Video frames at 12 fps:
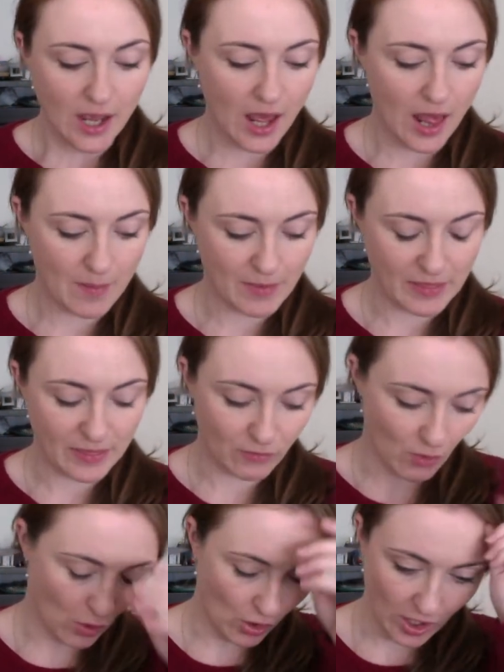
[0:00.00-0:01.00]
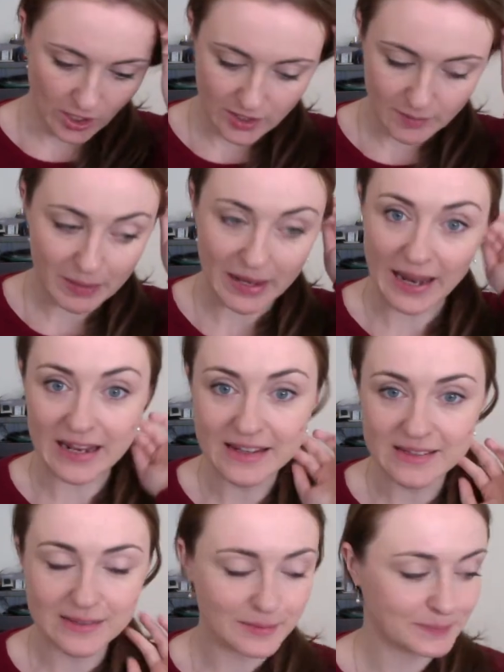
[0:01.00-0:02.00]
in the wrong
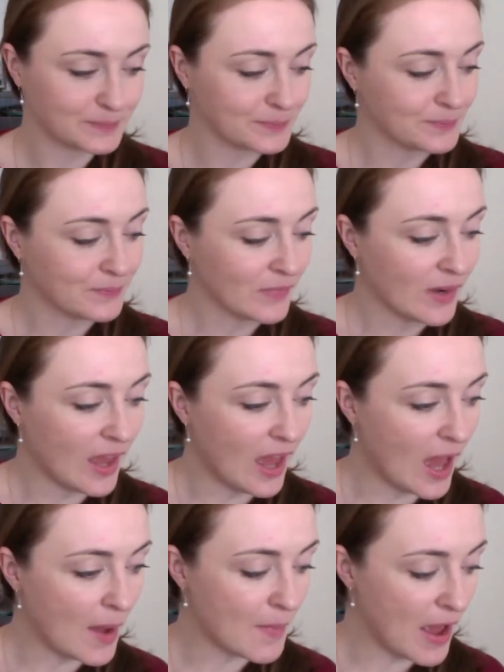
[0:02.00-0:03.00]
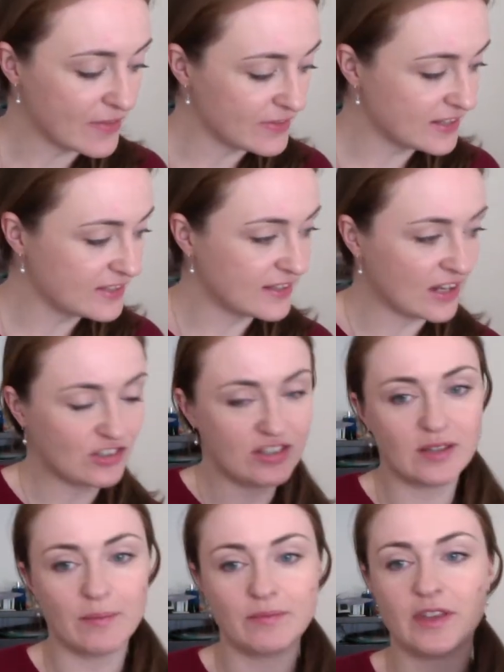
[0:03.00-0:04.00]
place. And this is actually
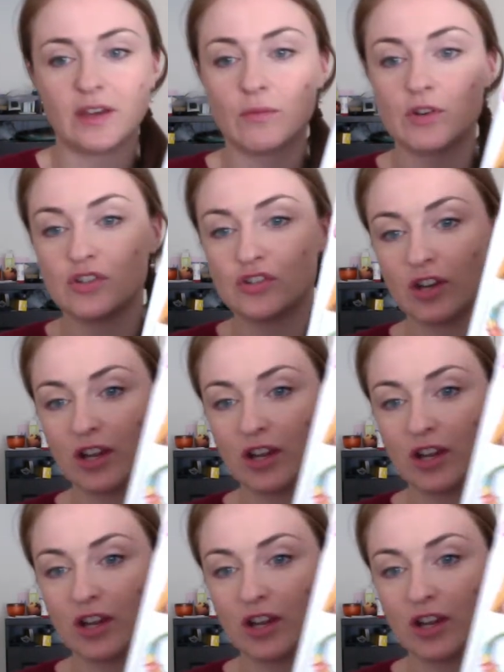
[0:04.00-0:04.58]
something which